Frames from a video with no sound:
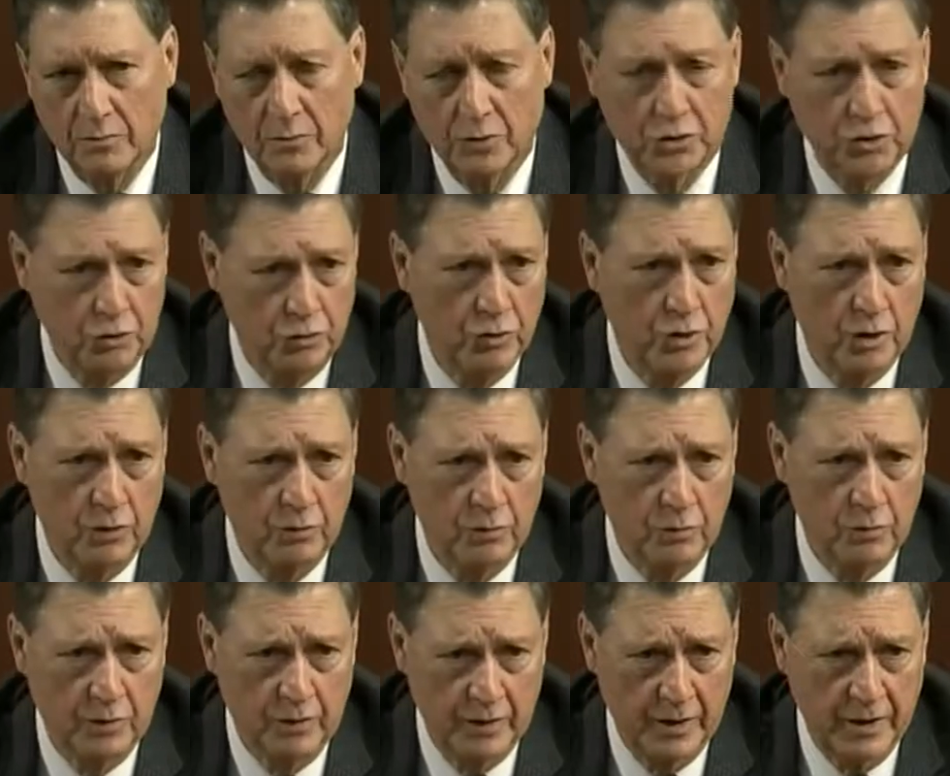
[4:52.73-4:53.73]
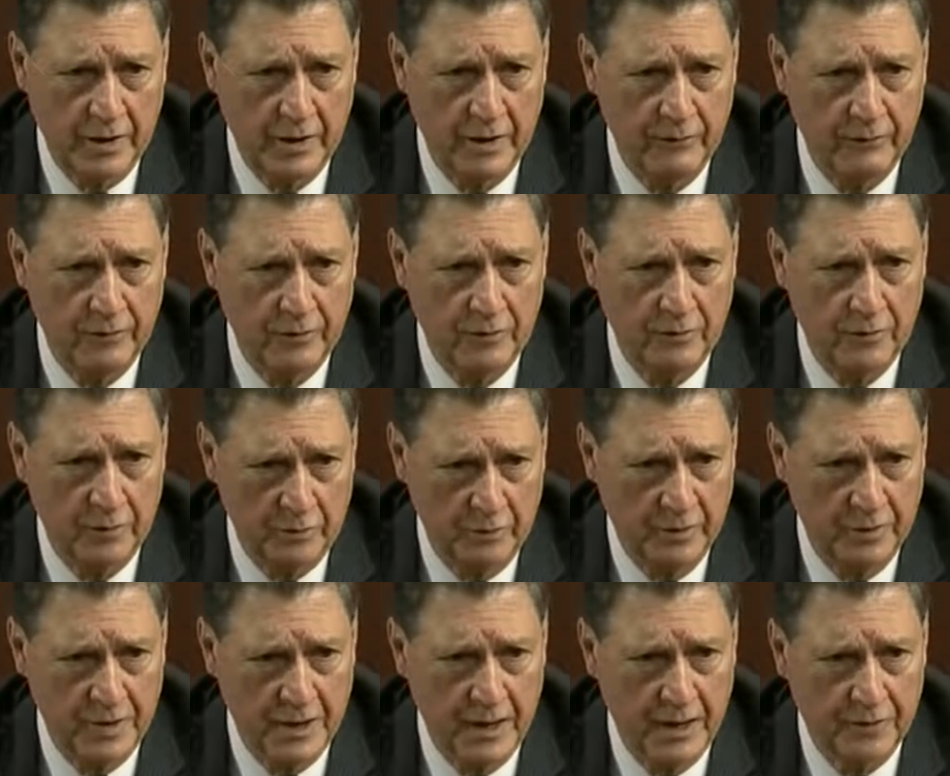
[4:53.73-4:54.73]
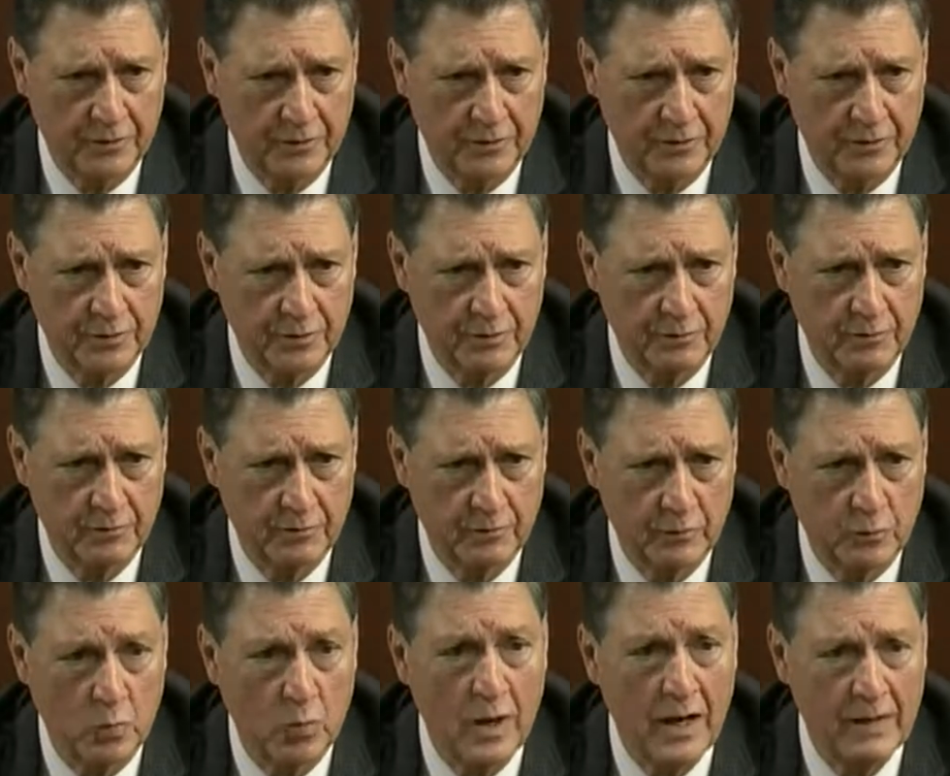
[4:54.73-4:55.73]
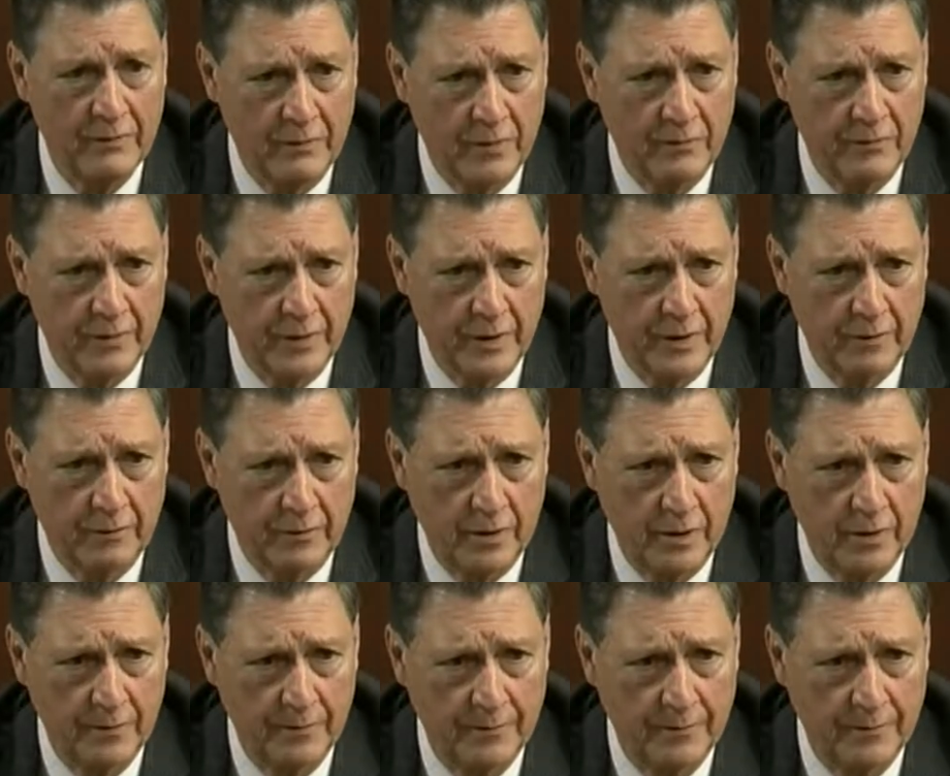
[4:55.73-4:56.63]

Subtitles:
but you know where they came from, the redactions, and why they're there, right?